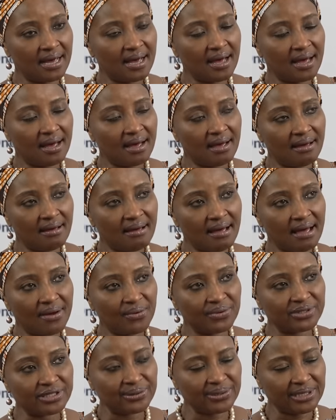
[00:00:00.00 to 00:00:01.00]
Uh, I
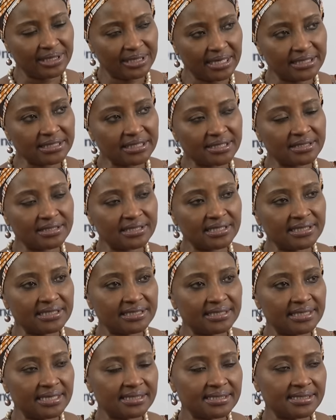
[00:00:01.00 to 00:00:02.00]
was looking at a
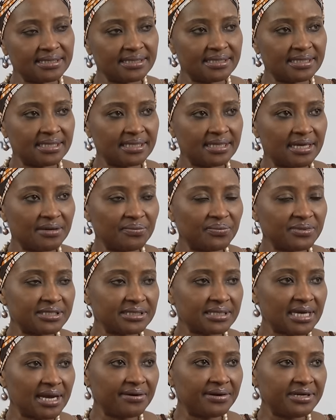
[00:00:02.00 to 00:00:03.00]
study yesterday that
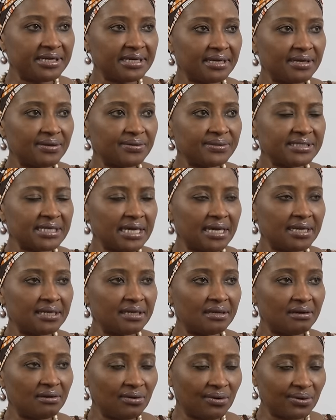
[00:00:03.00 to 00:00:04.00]
was carried out, and
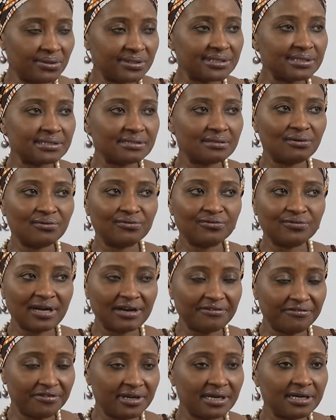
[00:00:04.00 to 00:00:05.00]
a lot of
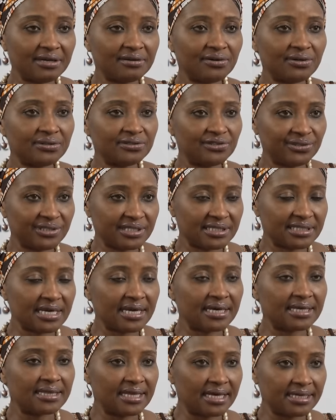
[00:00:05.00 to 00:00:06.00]
African countries
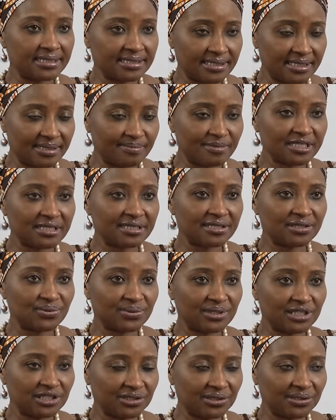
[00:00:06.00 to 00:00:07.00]
are in that same
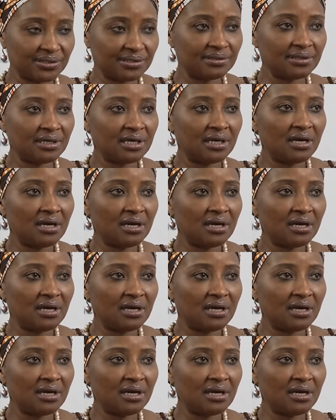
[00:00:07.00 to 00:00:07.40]
situation.